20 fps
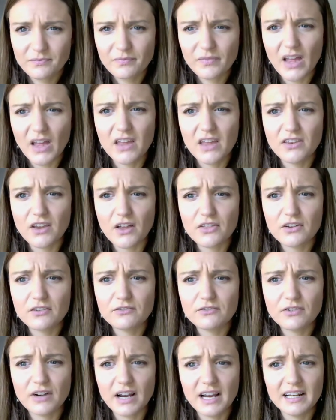Another
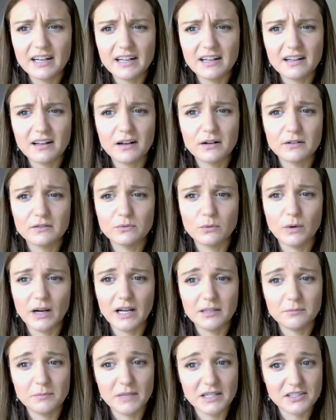variety of
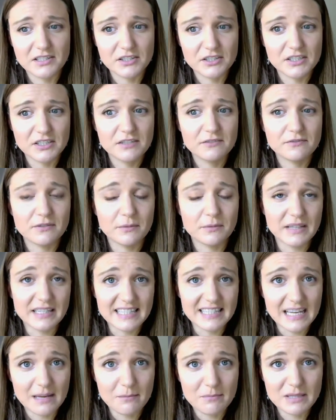wild mustard from the
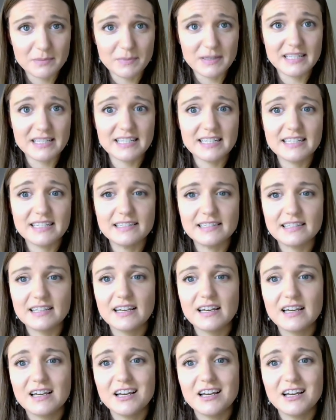same species